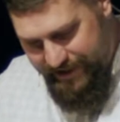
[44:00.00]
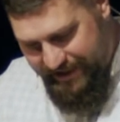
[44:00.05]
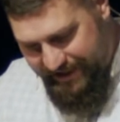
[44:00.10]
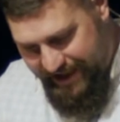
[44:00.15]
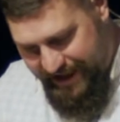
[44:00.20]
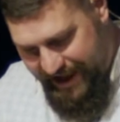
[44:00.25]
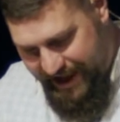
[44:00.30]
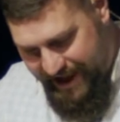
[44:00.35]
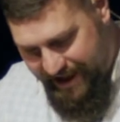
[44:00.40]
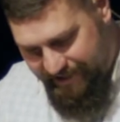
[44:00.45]

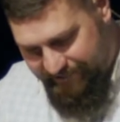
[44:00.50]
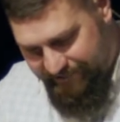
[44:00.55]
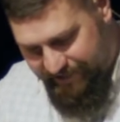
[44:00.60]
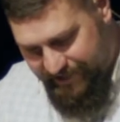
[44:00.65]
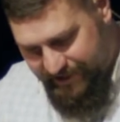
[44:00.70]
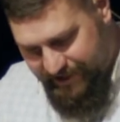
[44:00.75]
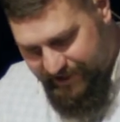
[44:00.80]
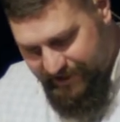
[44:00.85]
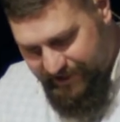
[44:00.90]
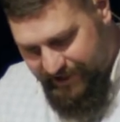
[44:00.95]
can have
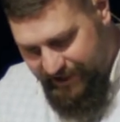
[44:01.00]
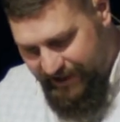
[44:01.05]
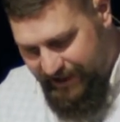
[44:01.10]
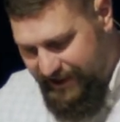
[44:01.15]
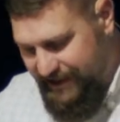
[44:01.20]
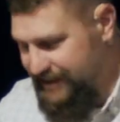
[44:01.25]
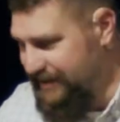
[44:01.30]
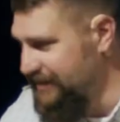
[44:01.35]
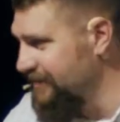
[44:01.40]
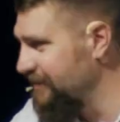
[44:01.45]

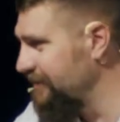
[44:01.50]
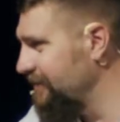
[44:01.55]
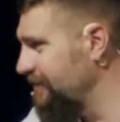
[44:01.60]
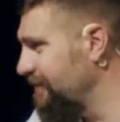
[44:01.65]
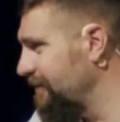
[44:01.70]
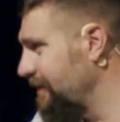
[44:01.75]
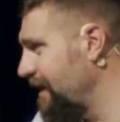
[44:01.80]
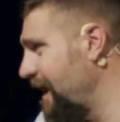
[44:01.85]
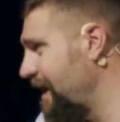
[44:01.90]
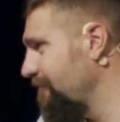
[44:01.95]
uh,
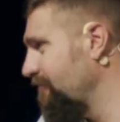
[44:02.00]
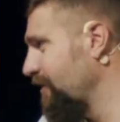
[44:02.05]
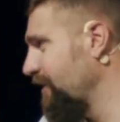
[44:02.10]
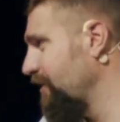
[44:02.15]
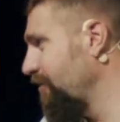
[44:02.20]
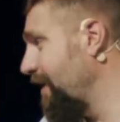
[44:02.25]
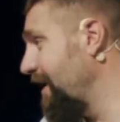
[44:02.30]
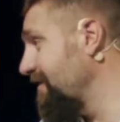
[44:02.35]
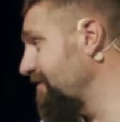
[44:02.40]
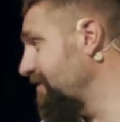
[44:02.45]
have
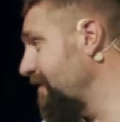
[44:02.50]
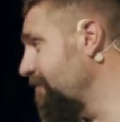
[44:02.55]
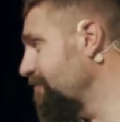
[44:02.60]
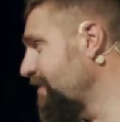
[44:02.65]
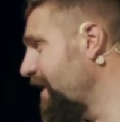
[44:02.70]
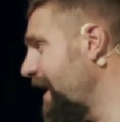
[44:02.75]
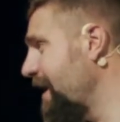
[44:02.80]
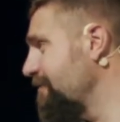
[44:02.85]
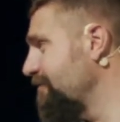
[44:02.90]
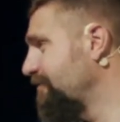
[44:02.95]
regrets.
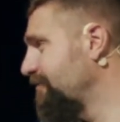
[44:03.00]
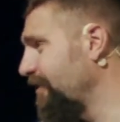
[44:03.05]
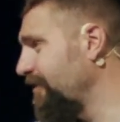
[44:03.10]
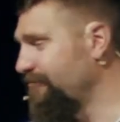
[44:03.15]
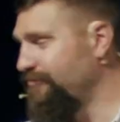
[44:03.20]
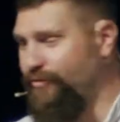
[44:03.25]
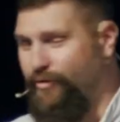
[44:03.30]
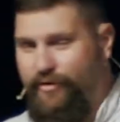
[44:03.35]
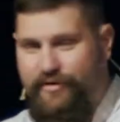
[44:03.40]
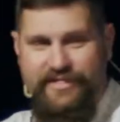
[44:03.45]
Sometimes they're
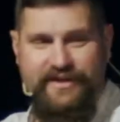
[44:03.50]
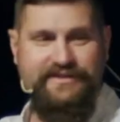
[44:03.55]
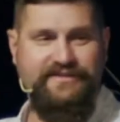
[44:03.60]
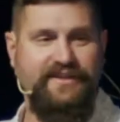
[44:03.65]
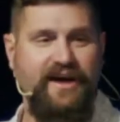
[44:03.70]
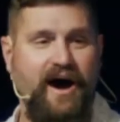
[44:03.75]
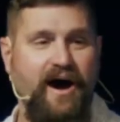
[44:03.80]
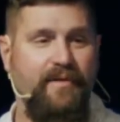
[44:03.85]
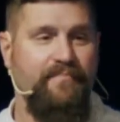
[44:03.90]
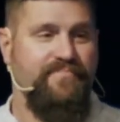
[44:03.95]
for the
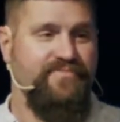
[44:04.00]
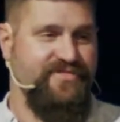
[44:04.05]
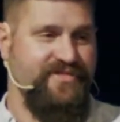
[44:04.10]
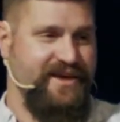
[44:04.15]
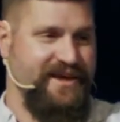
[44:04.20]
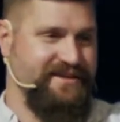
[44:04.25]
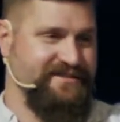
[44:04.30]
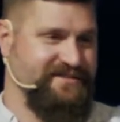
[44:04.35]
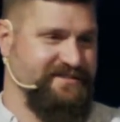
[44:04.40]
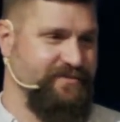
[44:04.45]
dumb
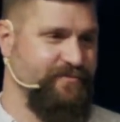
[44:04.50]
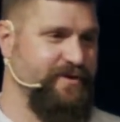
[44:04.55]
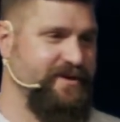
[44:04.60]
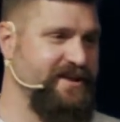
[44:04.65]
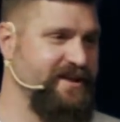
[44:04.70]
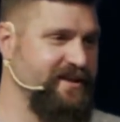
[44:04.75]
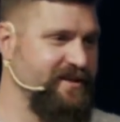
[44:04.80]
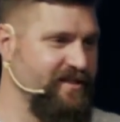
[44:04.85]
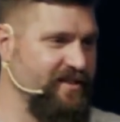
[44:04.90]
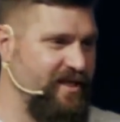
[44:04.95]
things that we
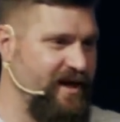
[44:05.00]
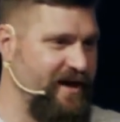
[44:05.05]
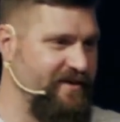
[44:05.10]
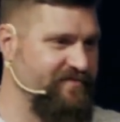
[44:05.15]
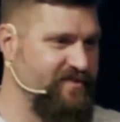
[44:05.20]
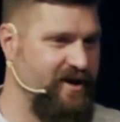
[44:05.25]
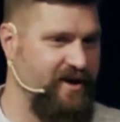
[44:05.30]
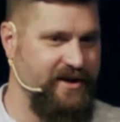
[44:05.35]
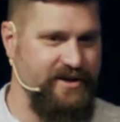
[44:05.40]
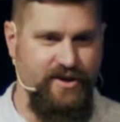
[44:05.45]
did in
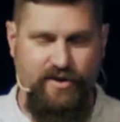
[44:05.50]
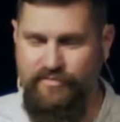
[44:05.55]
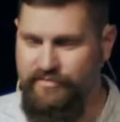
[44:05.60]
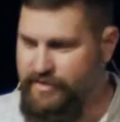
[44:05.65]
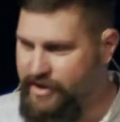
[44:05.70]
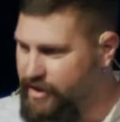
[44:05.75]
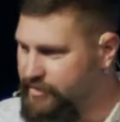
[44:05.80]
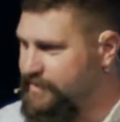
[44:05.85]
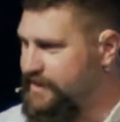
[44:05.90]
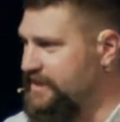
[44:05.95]
life. Now, I know
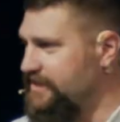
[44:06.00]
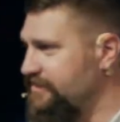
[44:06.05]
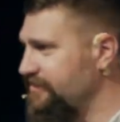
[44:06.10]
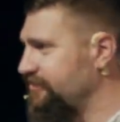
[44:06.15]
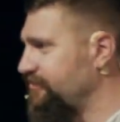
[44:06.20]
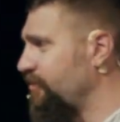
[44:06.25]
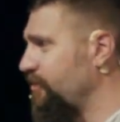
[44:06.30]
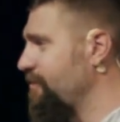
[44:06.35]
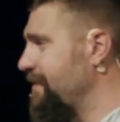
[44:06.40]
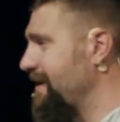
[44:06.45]
nobody in
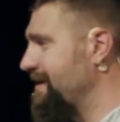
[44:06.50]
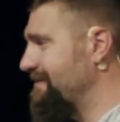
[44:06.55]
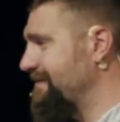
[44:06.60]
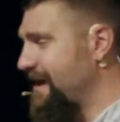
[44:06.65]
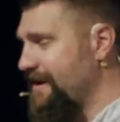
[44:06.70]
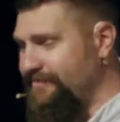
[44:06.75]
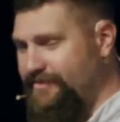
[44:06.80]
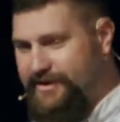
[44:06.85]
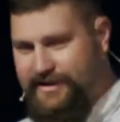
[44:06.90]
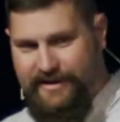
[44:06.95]
this room has
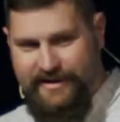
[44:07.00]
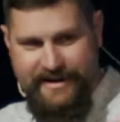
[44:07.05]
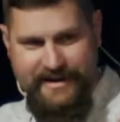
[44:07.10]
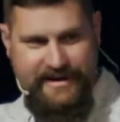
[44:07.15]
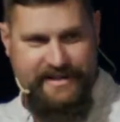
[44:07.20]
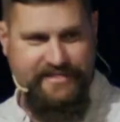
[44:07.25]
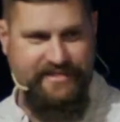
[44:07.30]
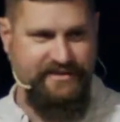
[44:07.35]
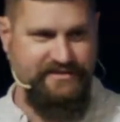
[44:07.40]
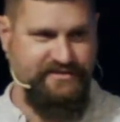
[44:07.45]
ever done
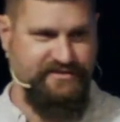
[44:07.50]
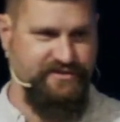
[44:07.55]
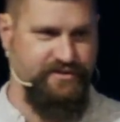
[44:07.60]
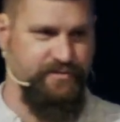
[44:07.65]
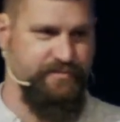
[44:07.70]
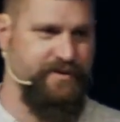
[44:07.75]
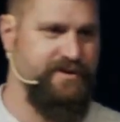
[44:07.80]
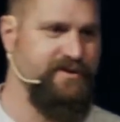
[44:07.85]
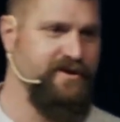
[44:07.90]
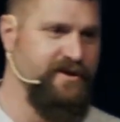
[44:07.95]
anything
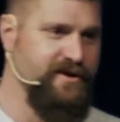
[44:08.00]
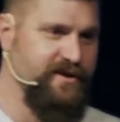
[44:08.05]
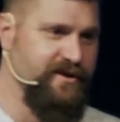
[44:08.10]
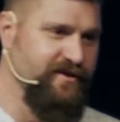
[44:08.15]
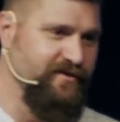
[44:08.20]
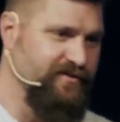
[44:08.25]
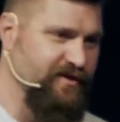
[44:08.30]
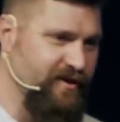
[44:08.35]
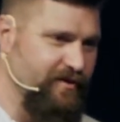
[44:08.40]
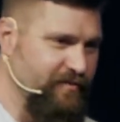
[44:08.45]
stupid,
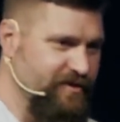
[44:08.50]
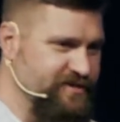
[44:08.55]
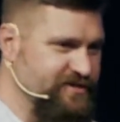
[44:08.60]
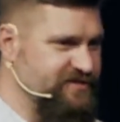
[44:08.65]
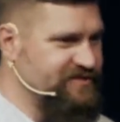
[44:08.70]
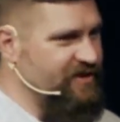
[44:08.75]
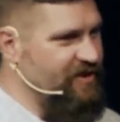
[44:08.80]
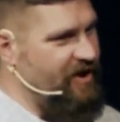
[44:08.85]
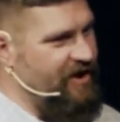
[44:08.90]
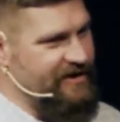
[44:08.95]
so we're
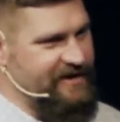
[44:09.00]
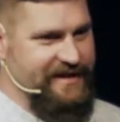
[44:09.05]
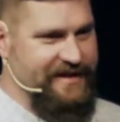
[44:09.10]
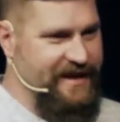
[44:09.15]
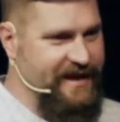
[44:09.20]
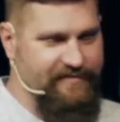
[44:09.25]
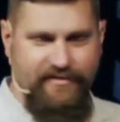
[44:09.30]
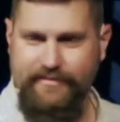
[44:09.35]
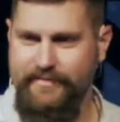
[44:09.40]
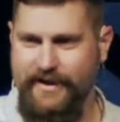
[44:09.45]
just talking
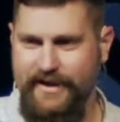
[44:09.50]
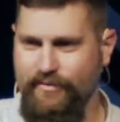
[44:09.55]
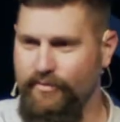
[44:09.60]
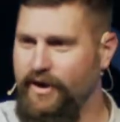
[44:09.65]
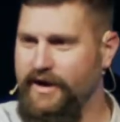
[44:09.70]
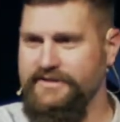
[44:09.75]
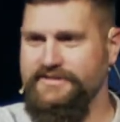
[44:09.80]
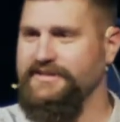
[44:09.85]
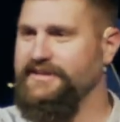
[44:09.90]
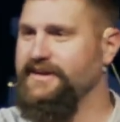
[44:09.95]
to everybody
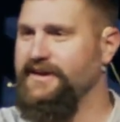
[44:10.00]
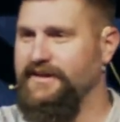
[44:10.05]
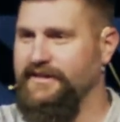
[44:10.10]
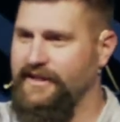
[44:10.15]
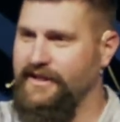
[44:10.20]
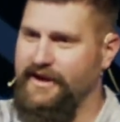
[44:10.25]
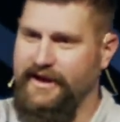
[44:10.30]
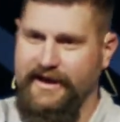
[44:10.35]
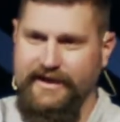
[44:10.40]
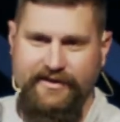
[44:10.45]
watching
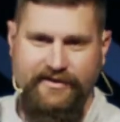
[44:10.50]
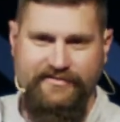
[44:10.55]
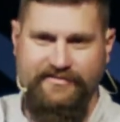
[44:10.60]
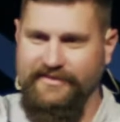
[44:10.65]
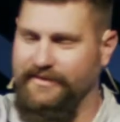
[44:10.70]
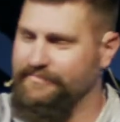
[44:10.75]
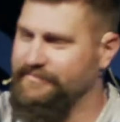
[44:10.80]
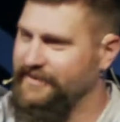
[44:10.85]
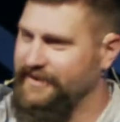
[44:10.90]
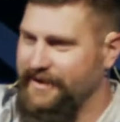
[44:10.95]
online or
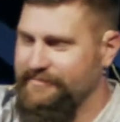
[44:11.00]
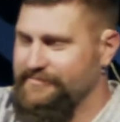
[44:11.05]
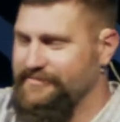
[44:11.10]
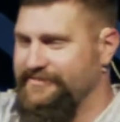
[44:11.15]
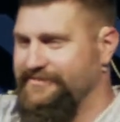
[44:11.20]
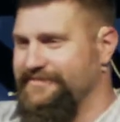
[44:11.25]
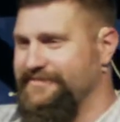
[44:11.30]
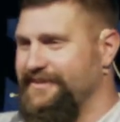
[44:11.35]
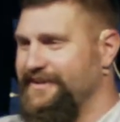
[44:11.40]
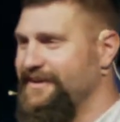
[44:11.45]
something. I'm
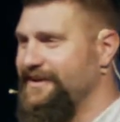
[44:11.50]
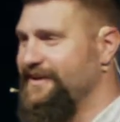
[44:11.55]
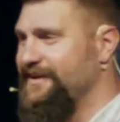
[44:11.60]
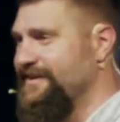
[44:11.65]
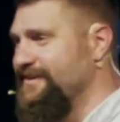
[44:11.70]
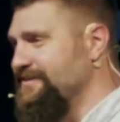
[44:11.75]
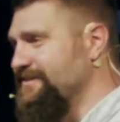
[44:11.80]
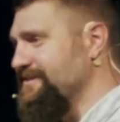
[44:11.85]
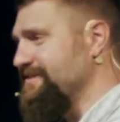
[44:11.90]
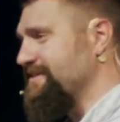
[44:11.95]
just,
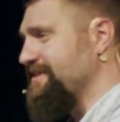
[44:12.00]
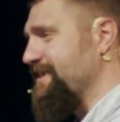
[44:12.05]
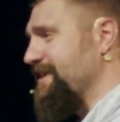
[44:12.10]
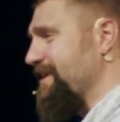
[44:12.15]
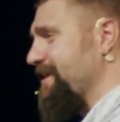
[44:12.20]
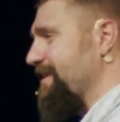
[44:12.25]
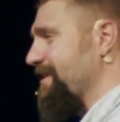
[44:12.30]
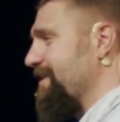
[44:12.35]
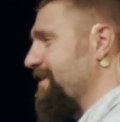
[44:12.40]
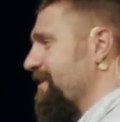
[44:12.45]
just
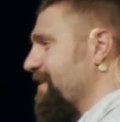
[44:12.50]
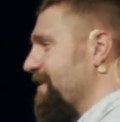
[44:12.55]
kidding.